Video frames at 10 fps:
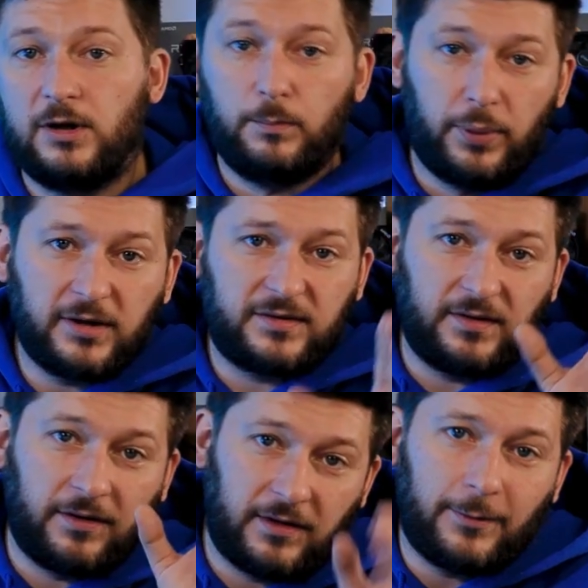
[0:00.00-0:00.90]

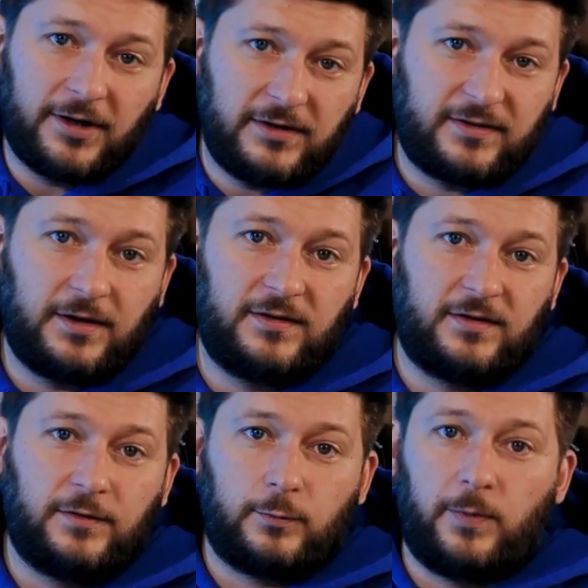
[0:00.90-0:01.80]
But there are
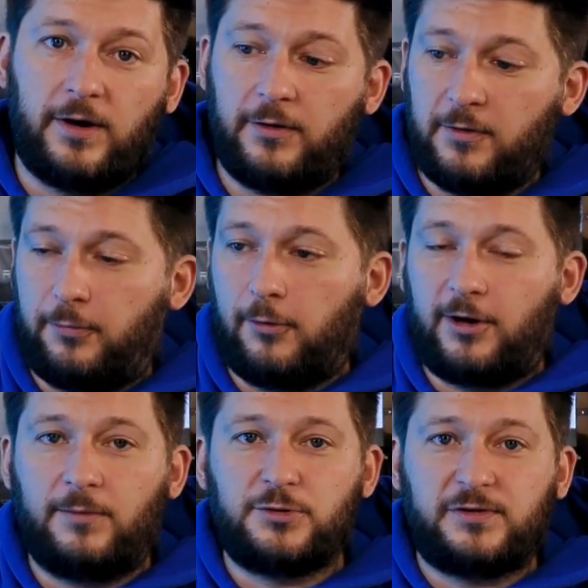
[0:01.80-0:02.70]
instances where the
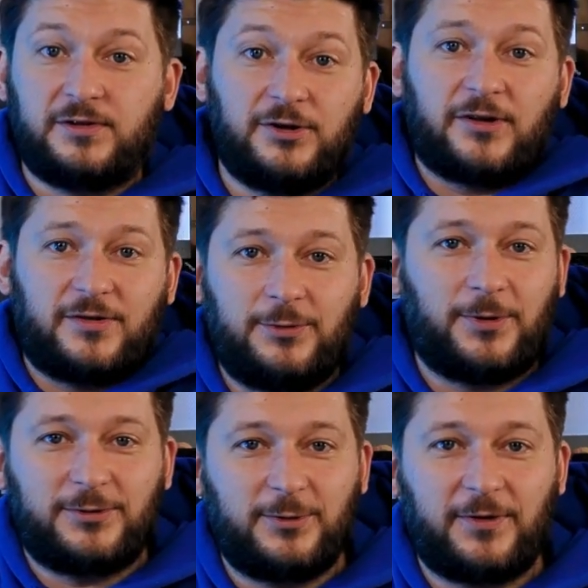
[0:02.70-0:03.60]
program just doesn't
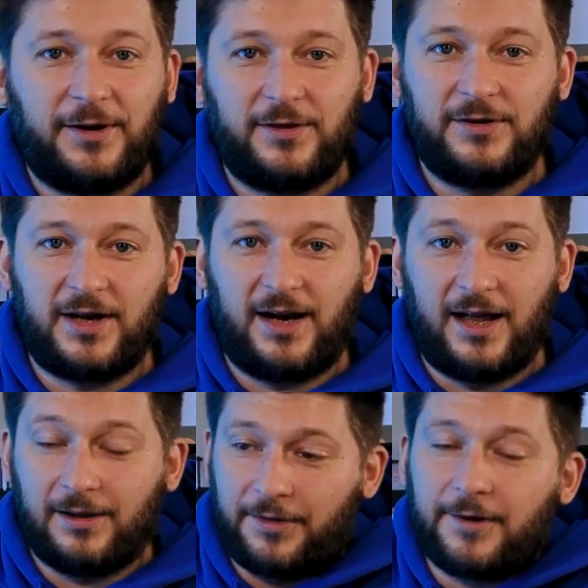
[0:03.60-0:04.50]
want to find the
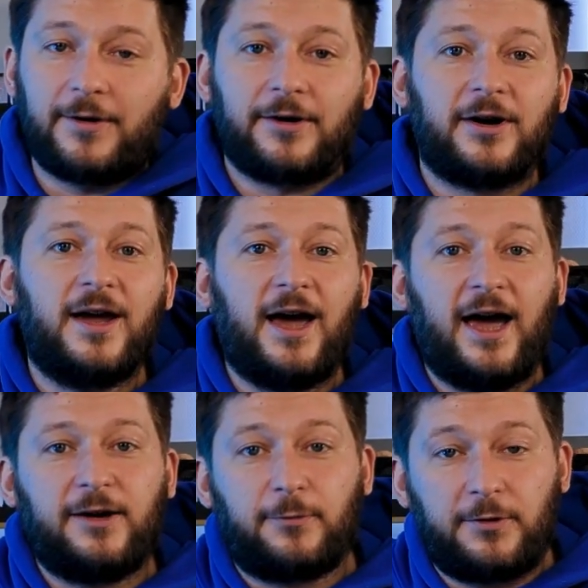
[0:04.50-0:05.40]
DLL. There are.
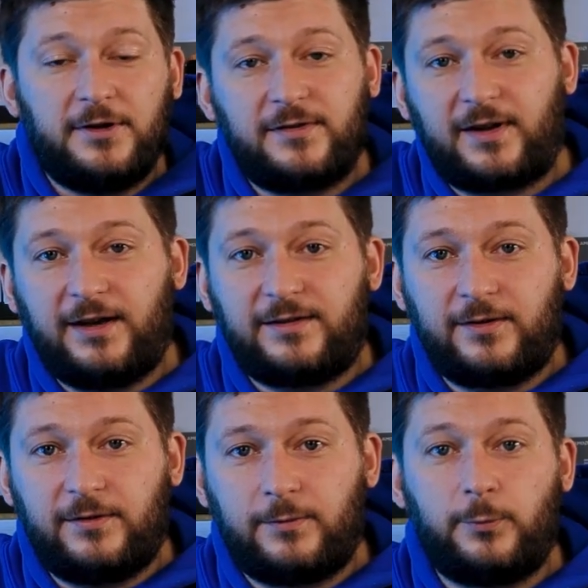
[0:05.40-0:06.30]
And for these
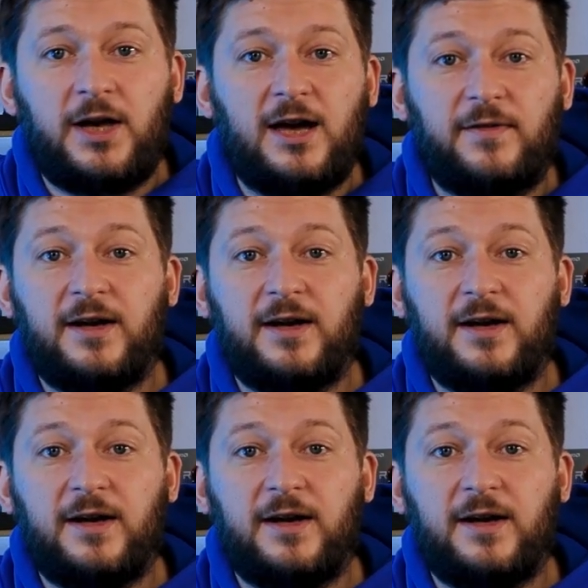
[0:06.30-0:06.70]
cases, we have